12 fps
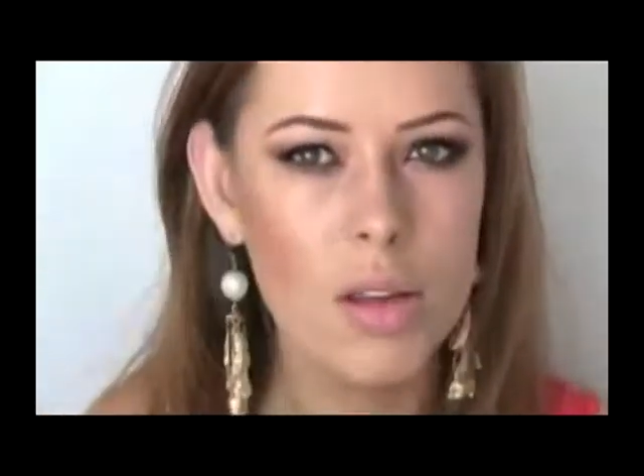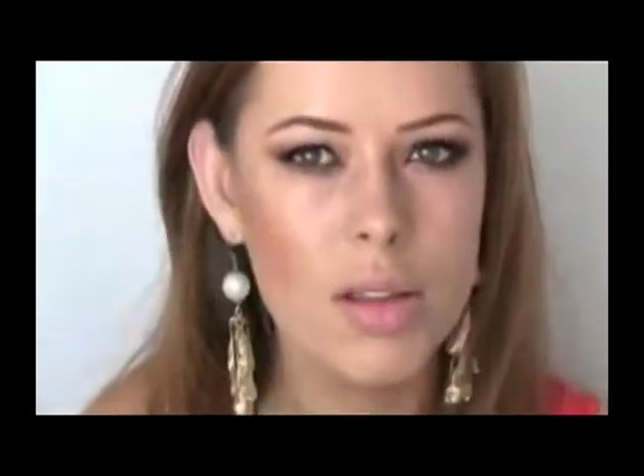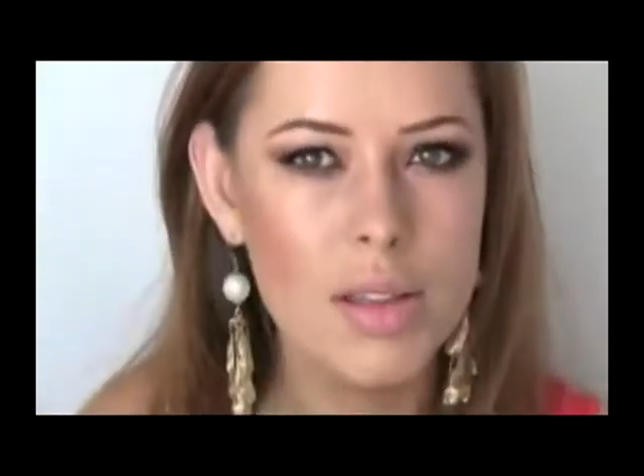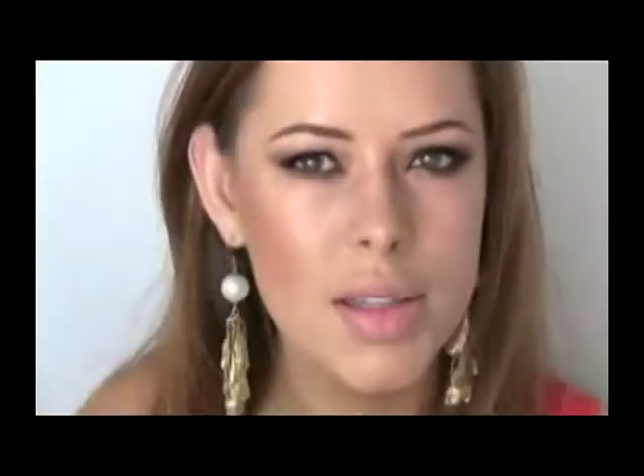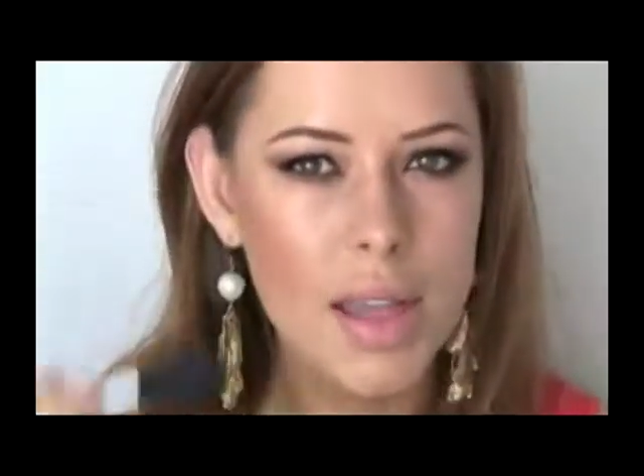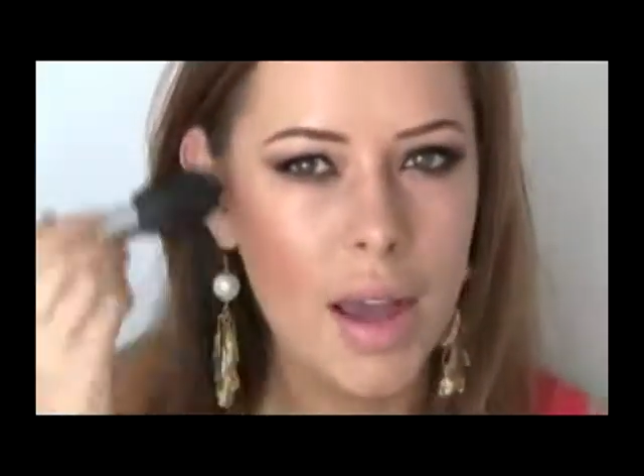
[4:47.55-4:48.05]

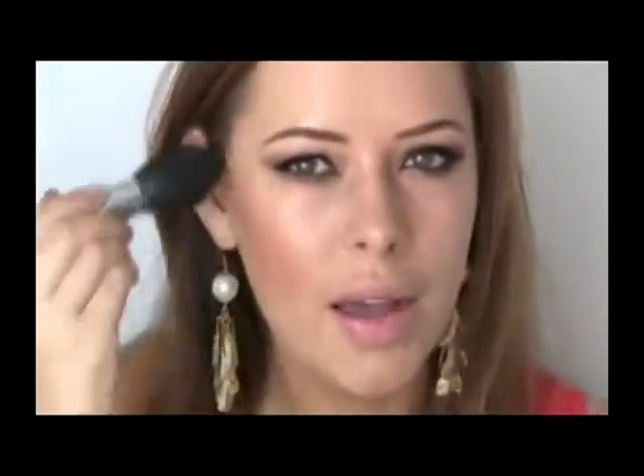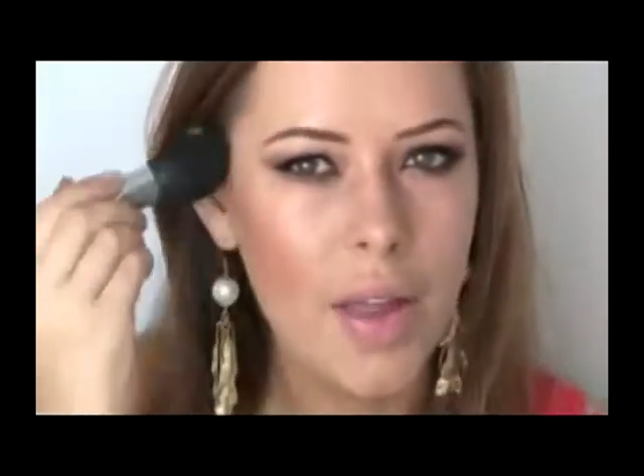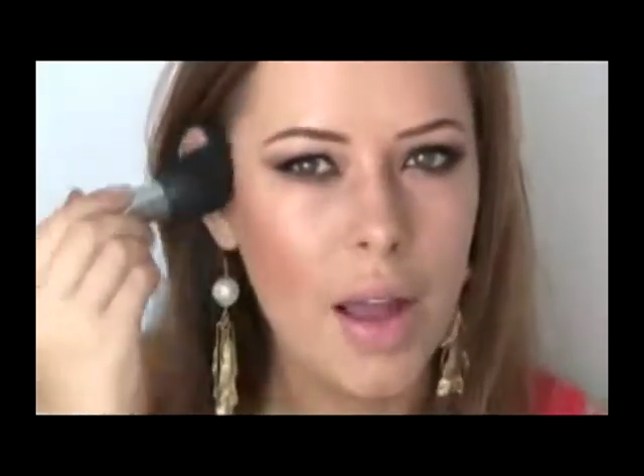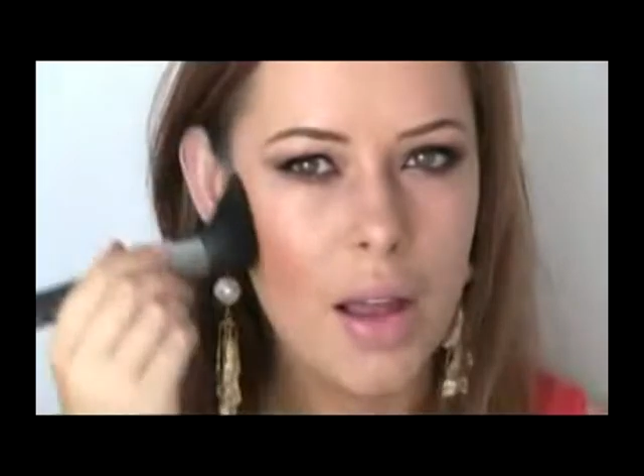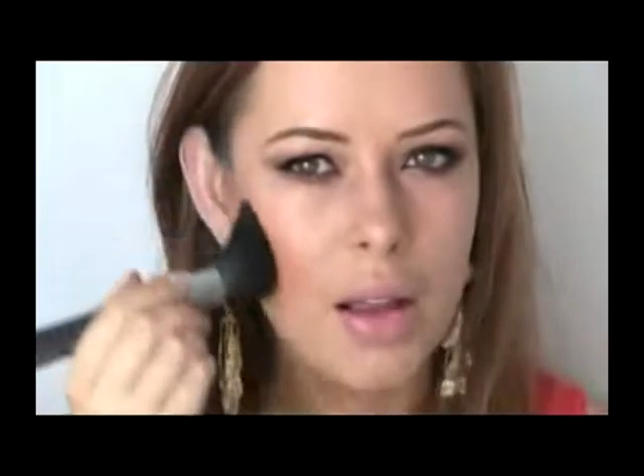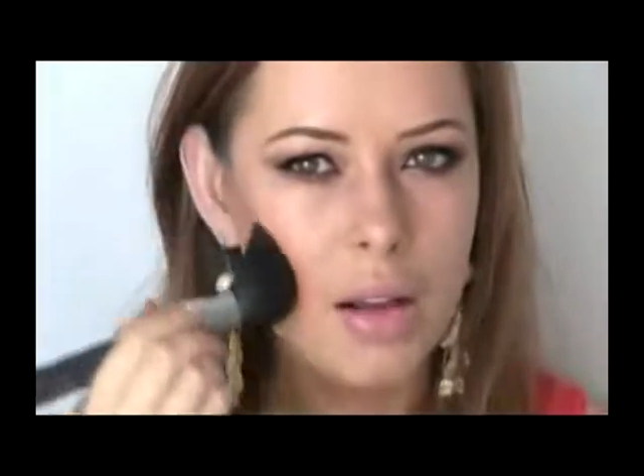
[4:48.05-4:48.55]
You can see
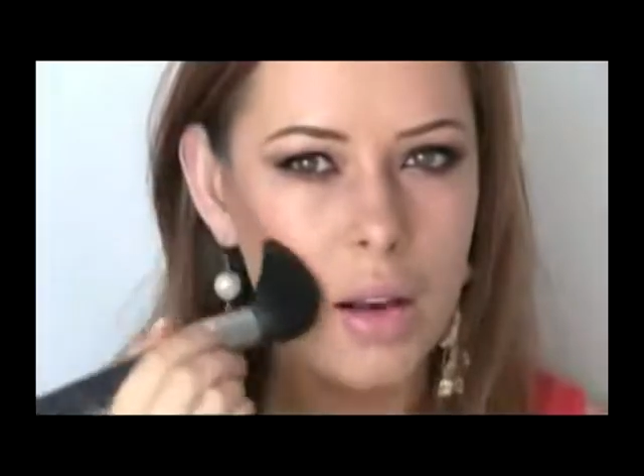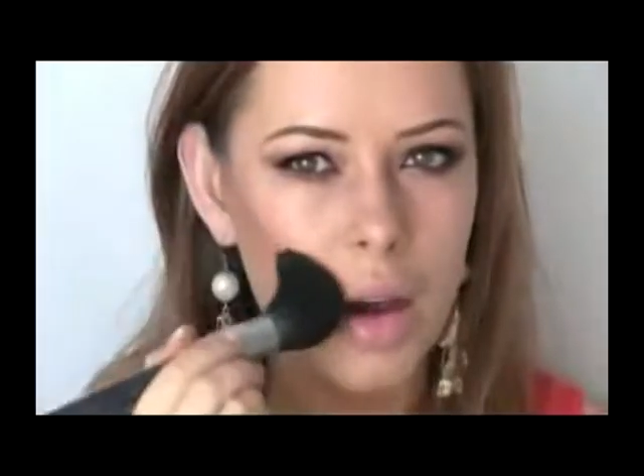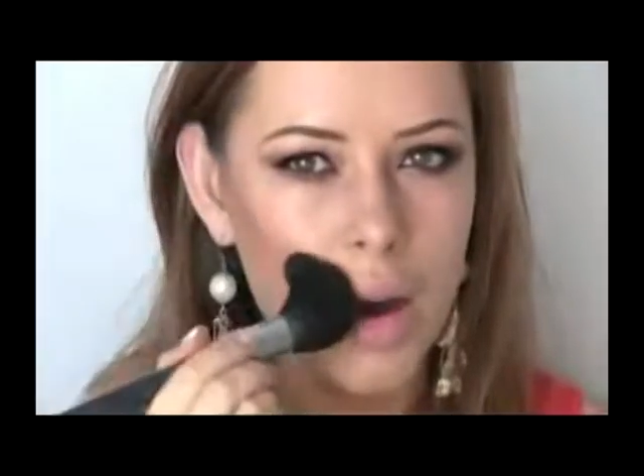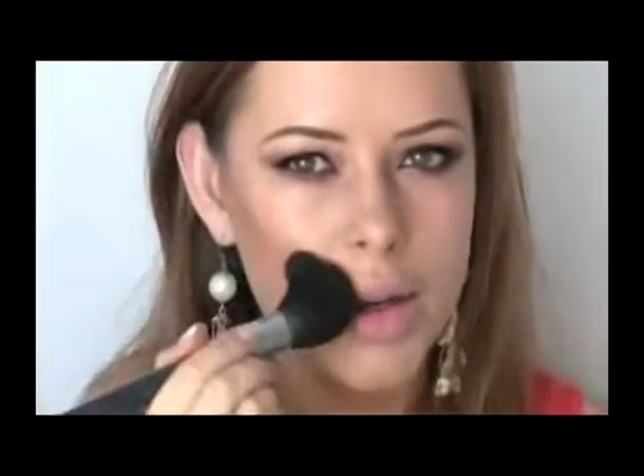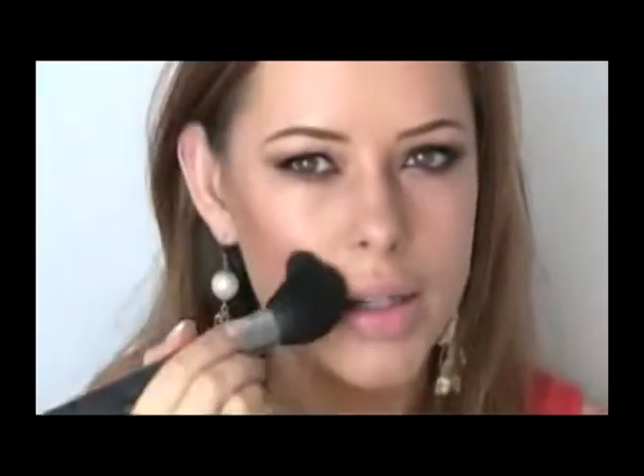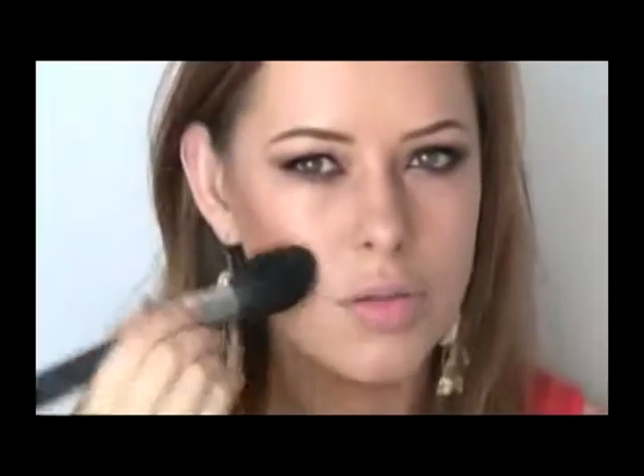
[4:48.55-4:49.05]
how that
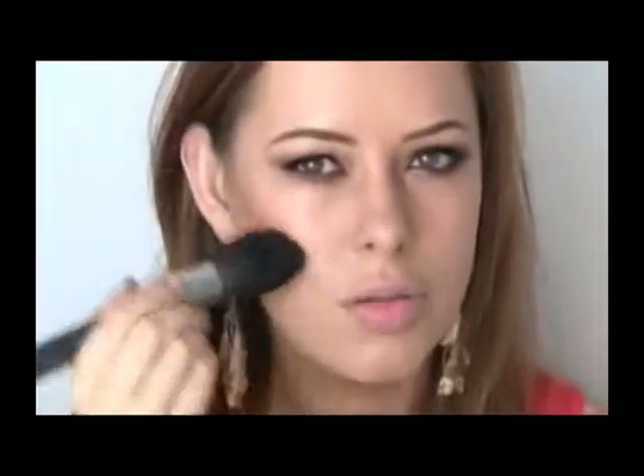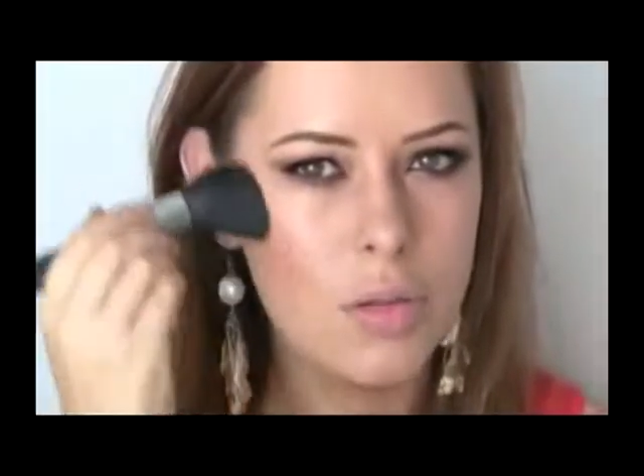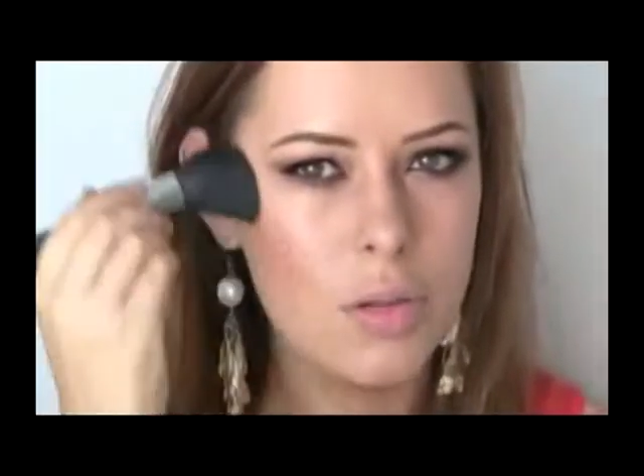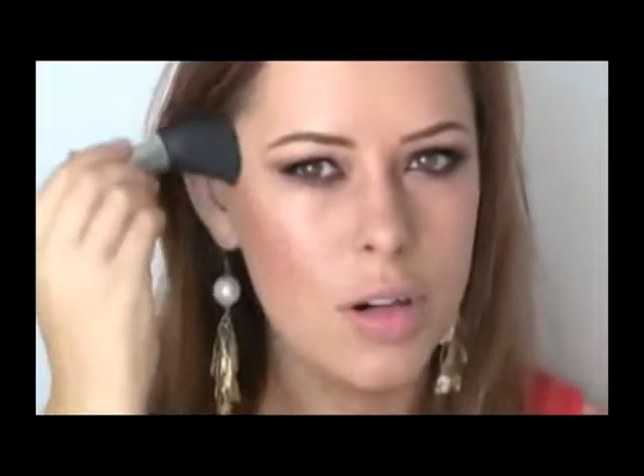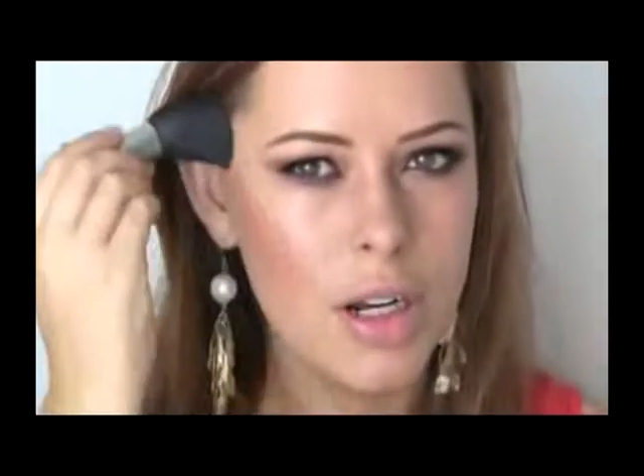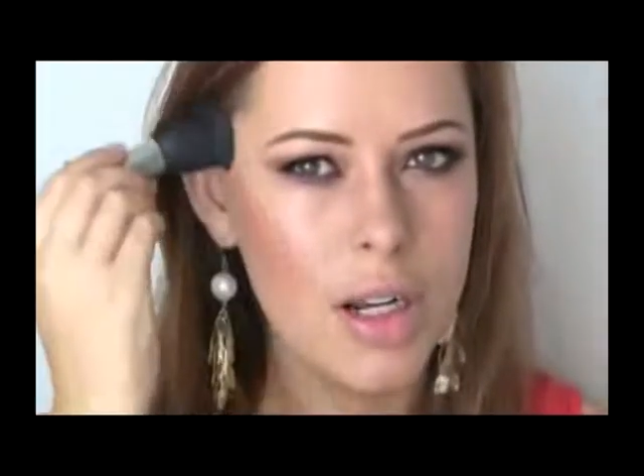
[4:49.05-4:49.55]
line
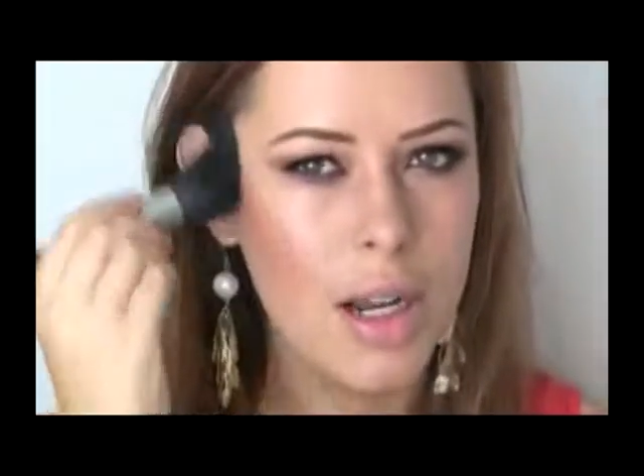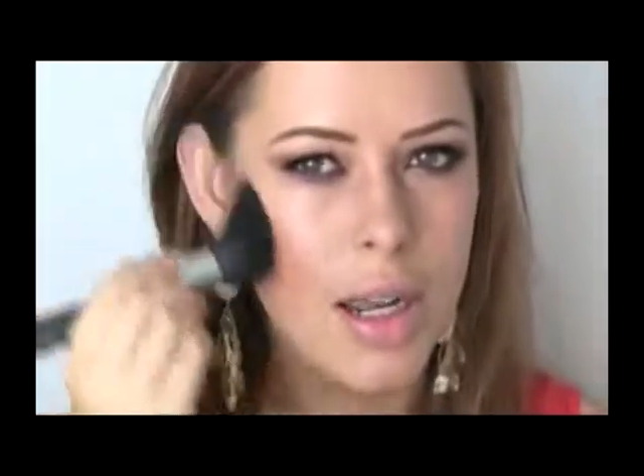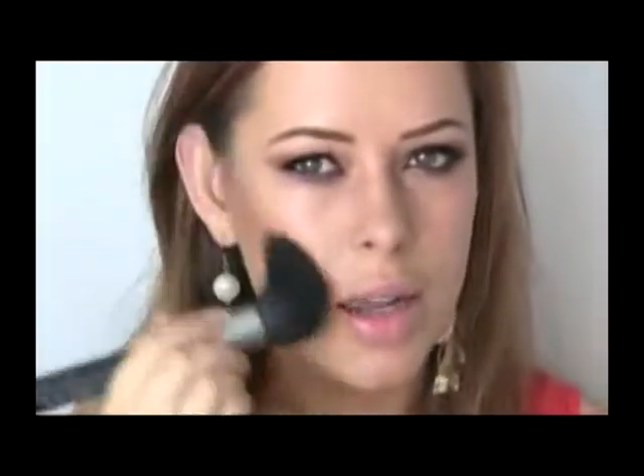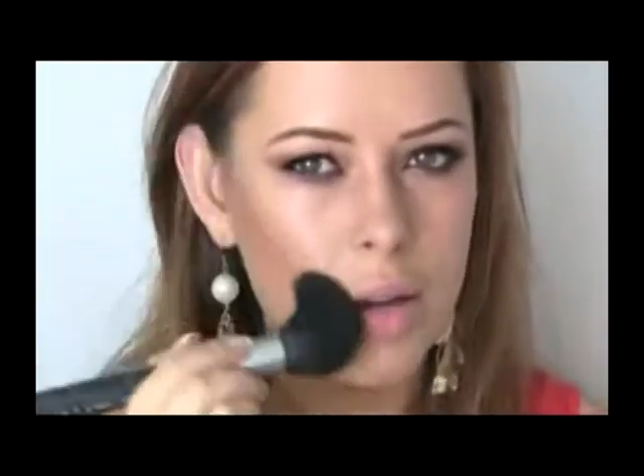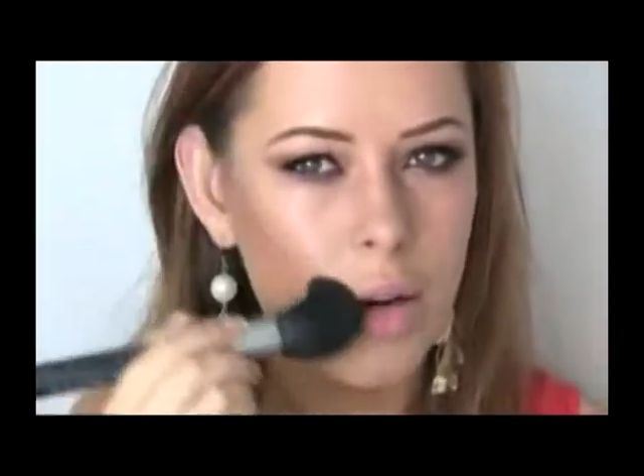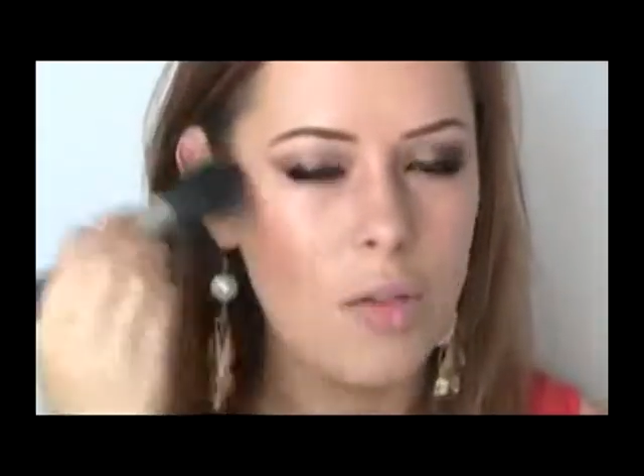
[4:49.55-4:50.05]
is
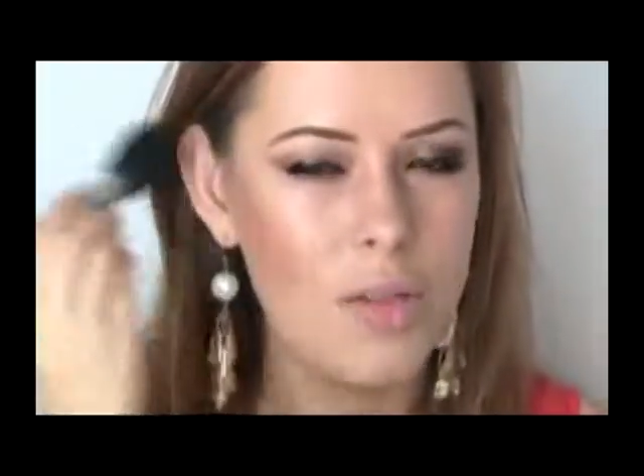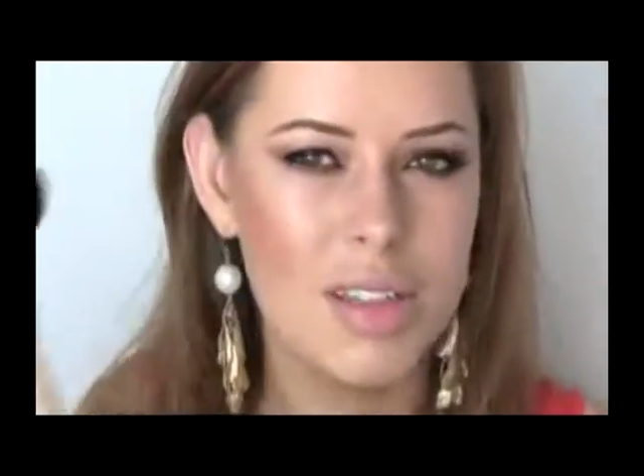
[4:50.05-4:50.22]
really,